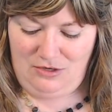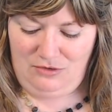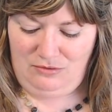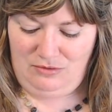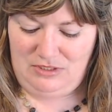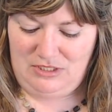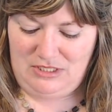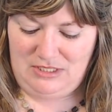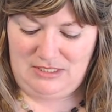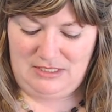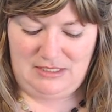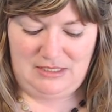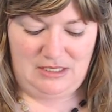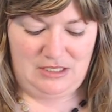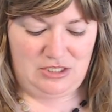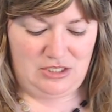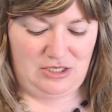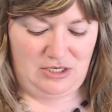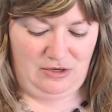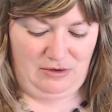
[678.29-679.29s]
which is
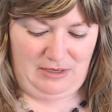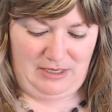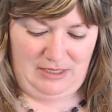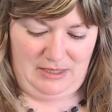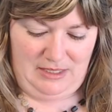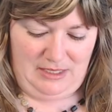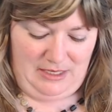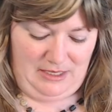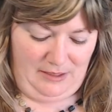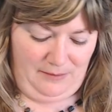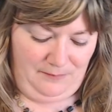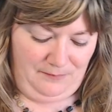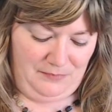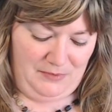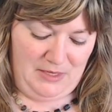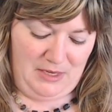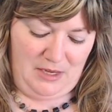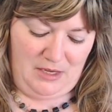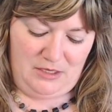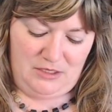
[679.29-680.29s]
such a great thing.
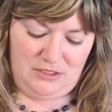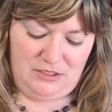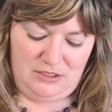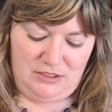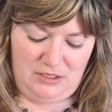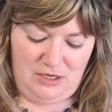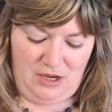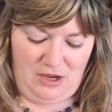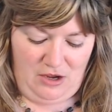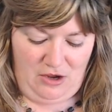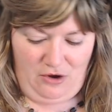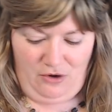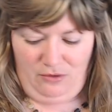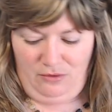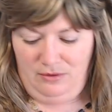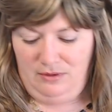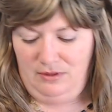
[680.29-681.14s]
So